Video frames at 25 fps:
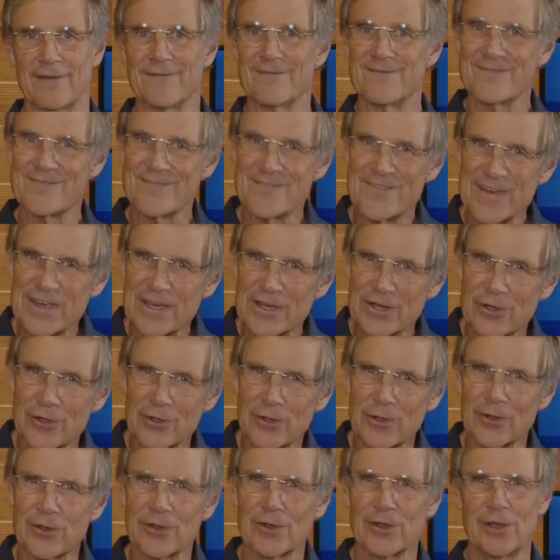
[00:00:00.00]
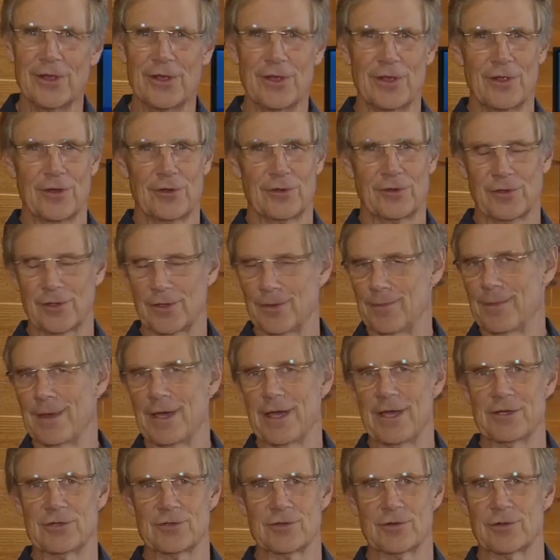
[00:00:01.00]
Filled to the
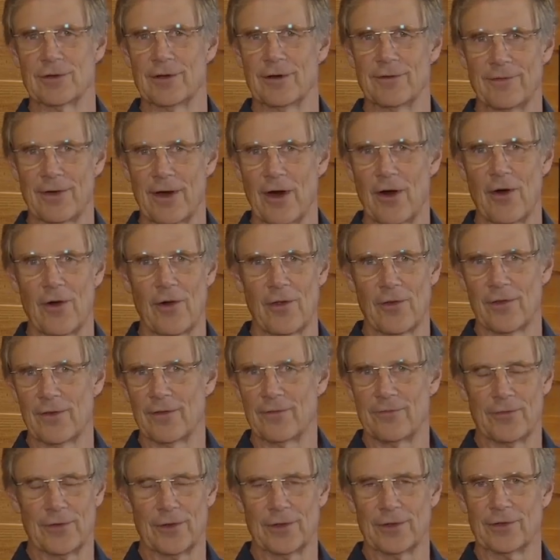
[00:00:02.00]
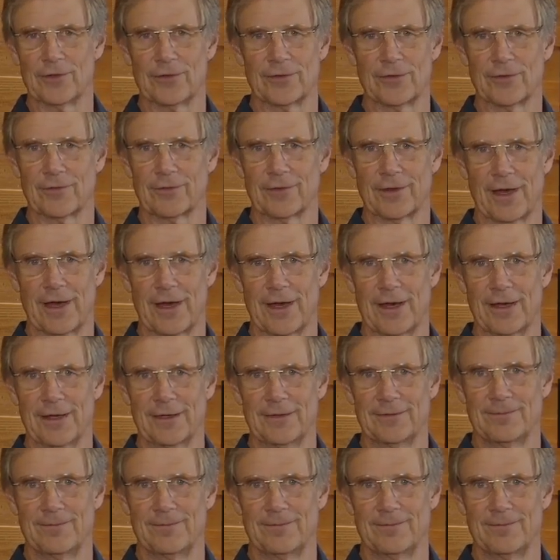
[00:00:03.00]
measure of all the fullness of God.